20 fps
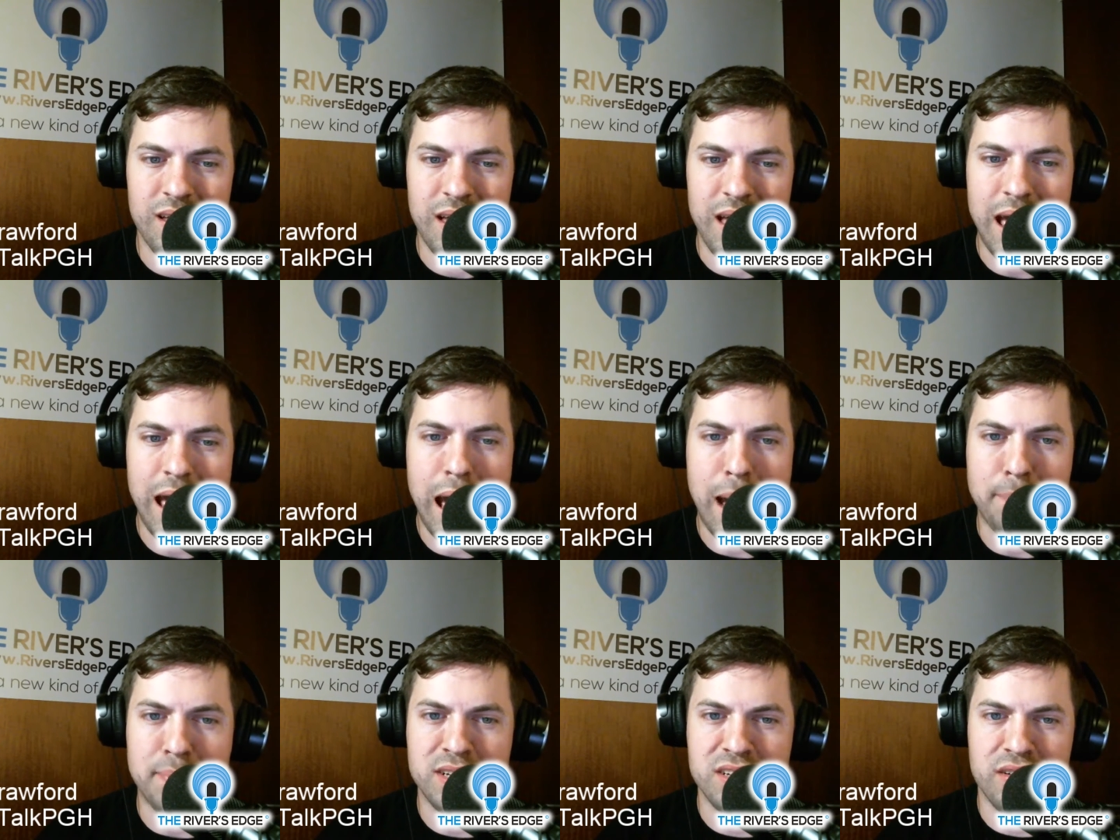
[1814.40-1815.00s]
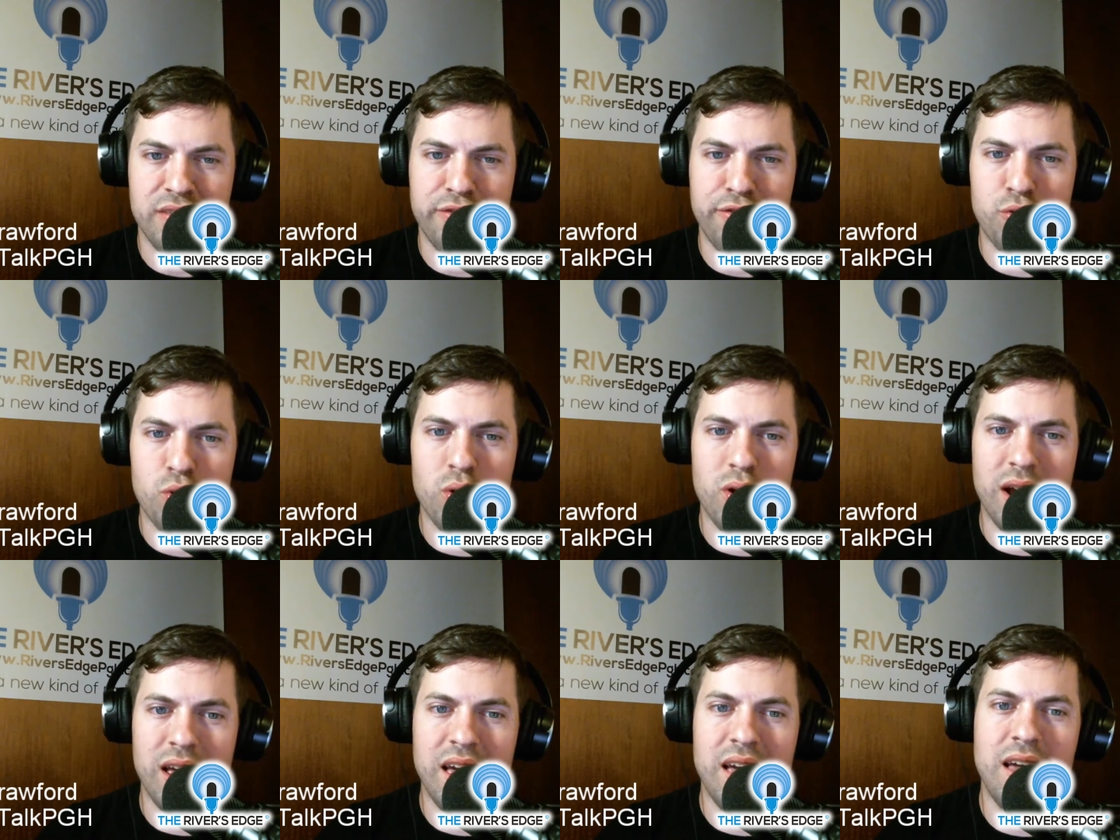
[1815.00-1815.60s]
apt
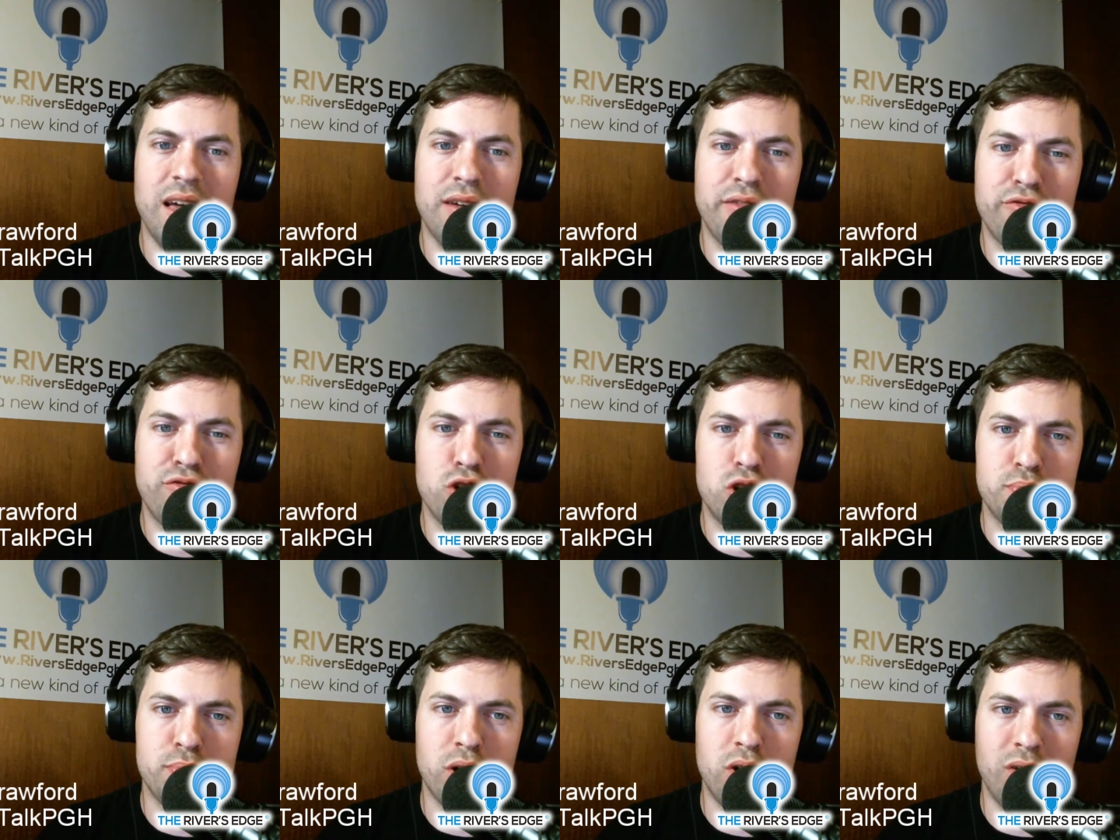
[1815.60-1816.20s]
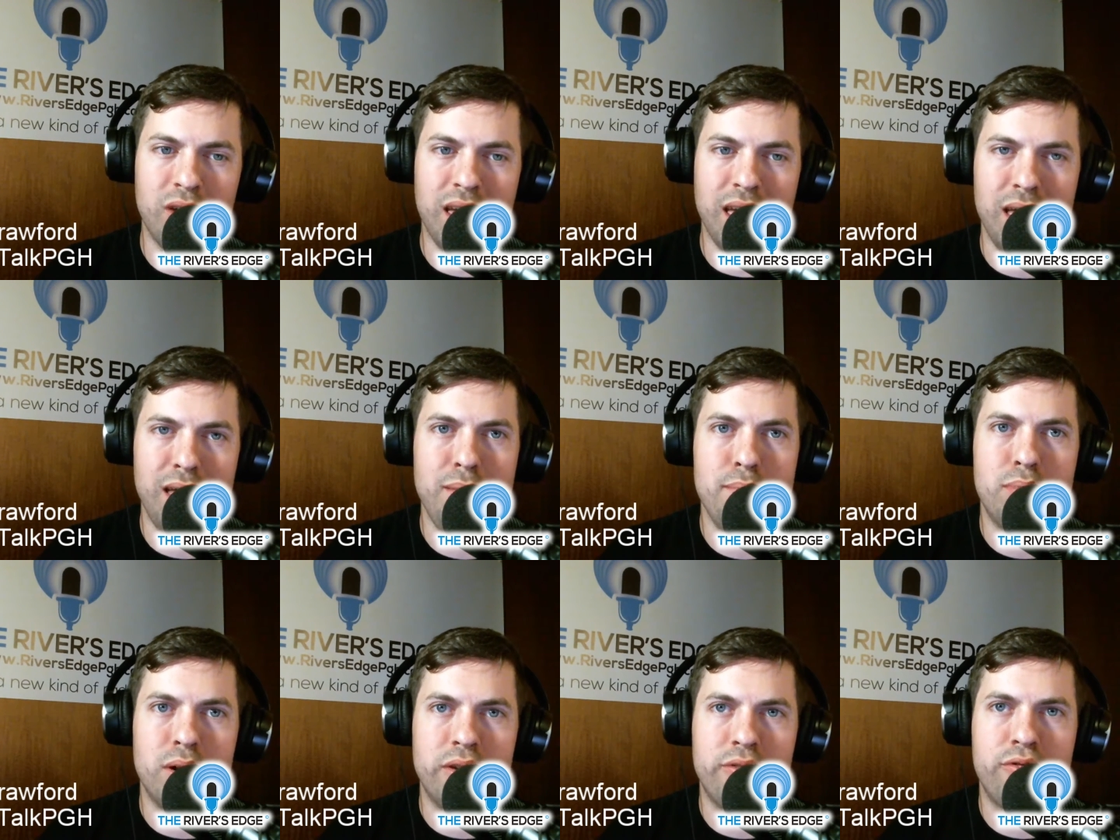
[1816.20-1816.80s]
for a football
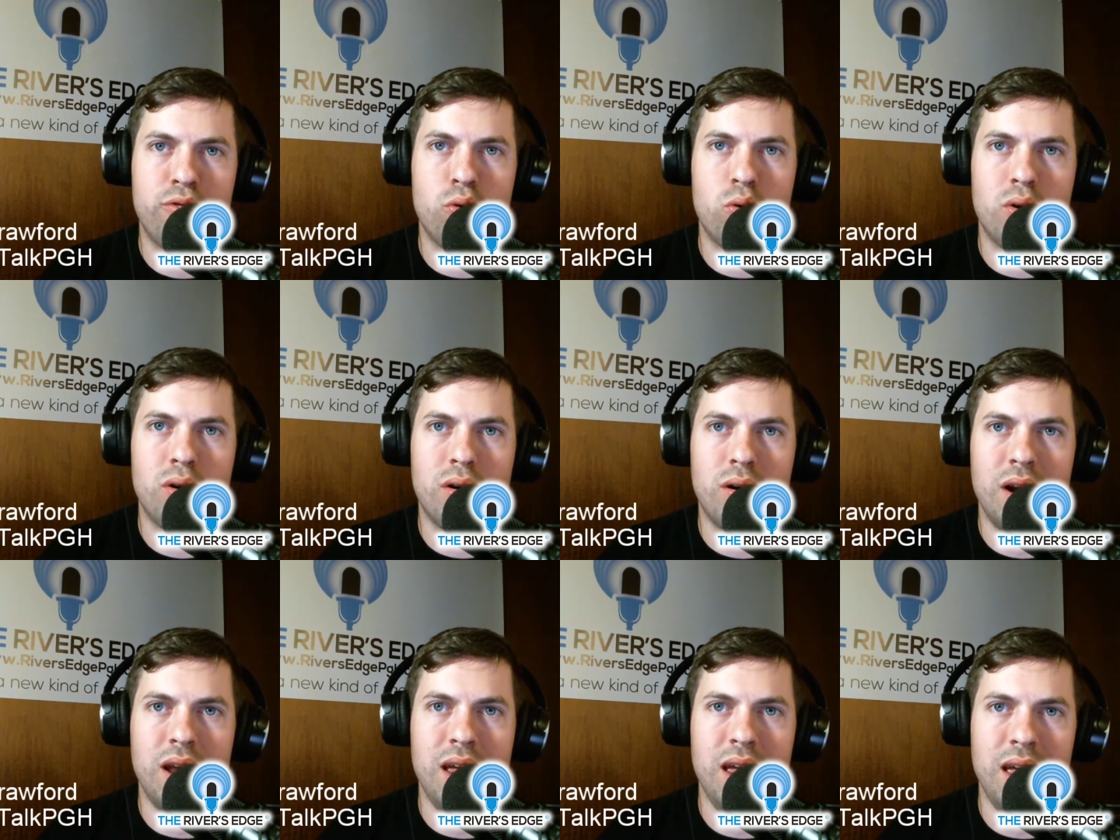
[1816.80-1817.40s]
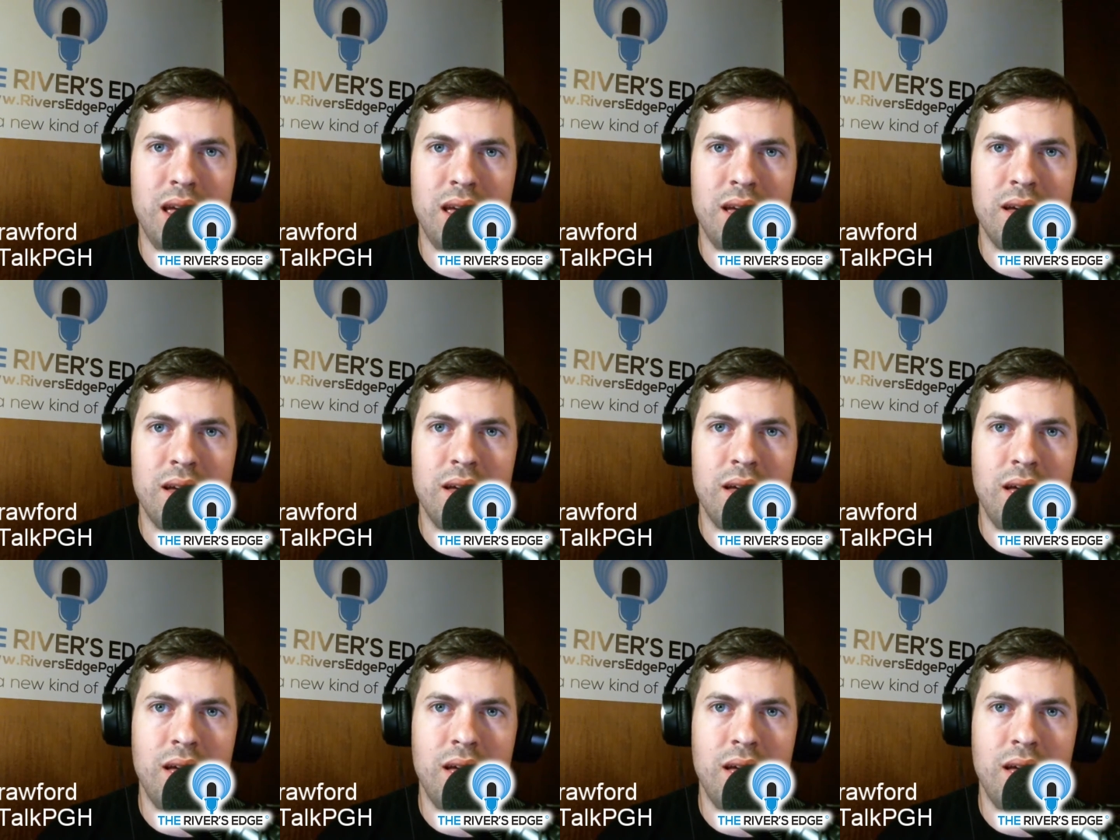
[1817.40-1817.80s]
game, but for a,